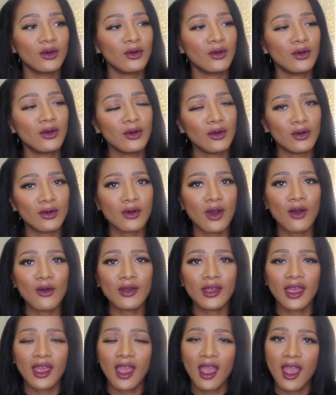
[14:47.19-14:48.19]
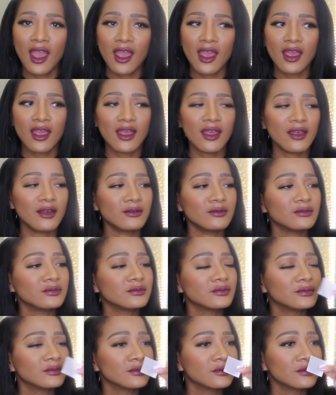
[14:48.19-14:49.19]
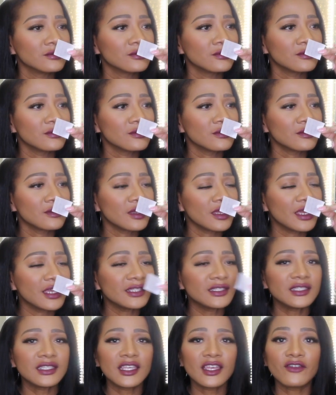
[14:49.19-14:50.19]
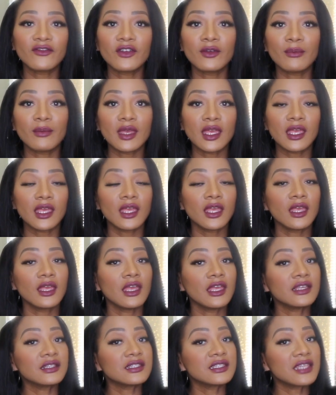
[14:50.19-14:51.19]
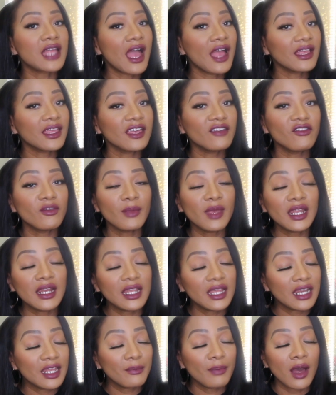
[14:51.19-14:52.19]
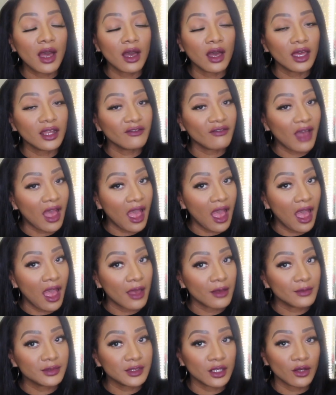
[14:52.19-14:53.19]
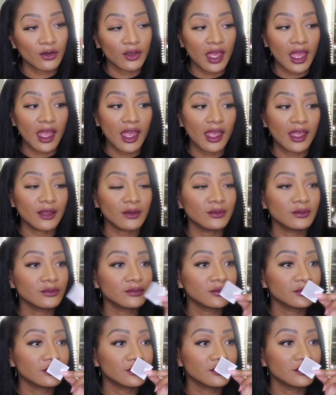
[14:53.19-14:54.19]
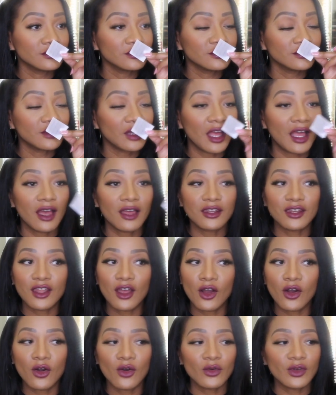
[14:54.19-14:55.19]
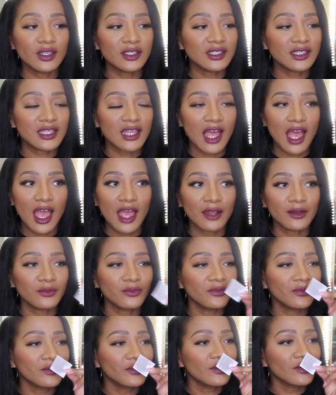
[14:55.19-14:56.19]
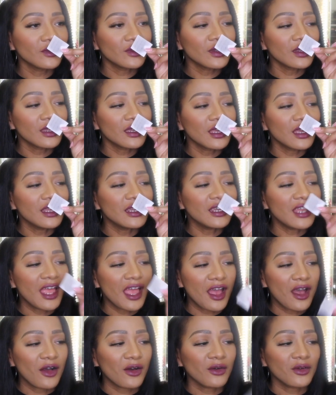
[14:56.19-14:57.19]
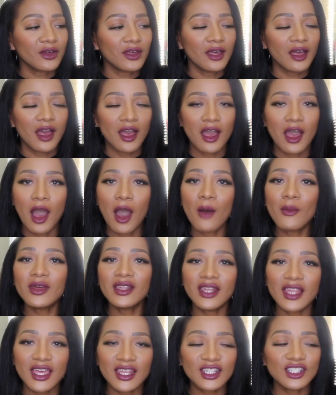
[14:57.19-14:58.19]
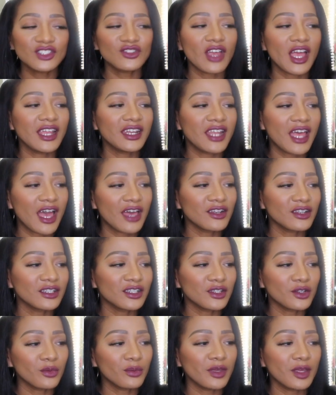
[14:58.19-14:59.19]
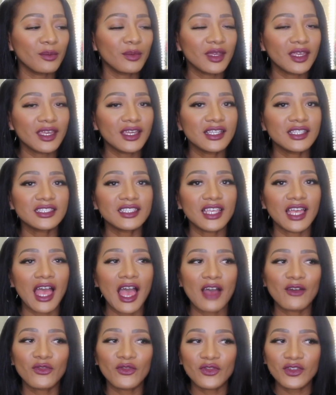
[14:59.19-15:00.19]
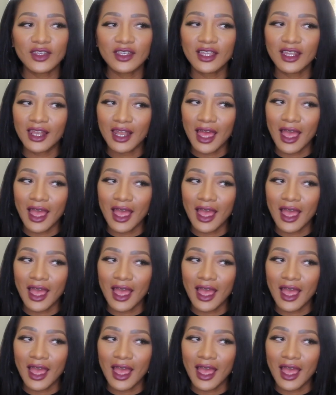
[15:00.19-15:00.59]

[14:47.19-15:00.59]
Ooh, okay. It's giving me, it's not giving me lily pond vibes, okay? No, it's not. Now, I'm gonna let it dry down a little bit because I feel